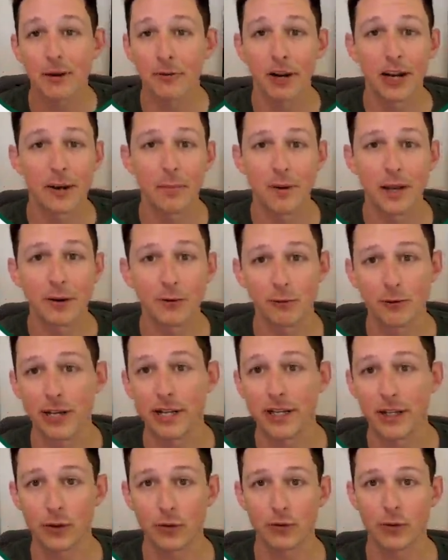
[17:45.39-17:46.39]
I recommend
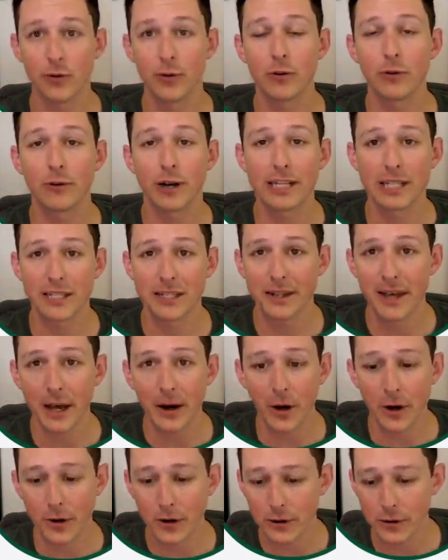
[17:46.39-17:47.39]
reading through the rest of
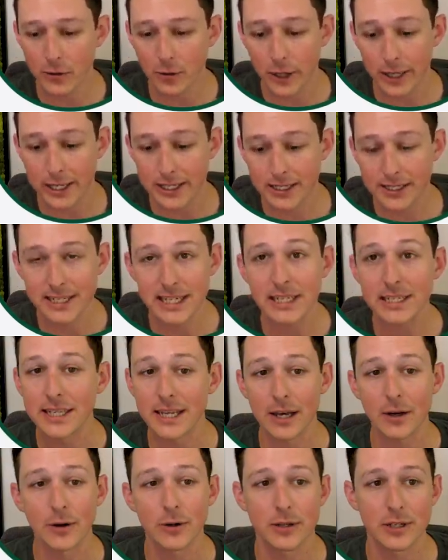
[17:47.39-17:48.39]
that article in
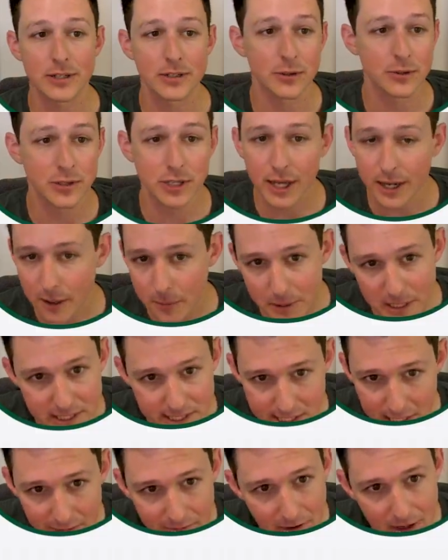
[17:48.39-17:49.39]
detail because there's going to be
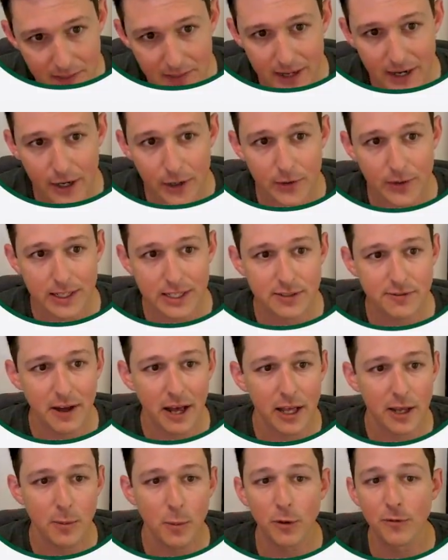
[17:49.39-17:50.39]
stuff on there that's
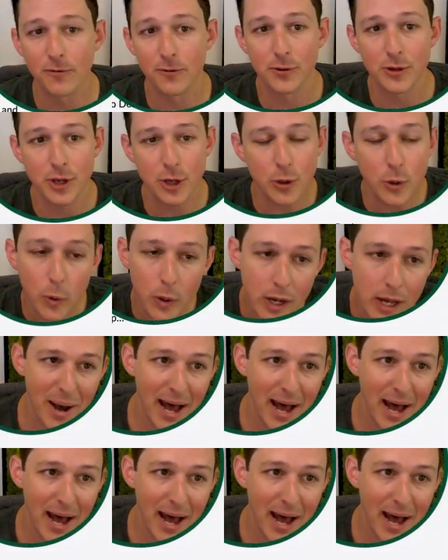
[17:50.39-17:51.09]
valuable for you.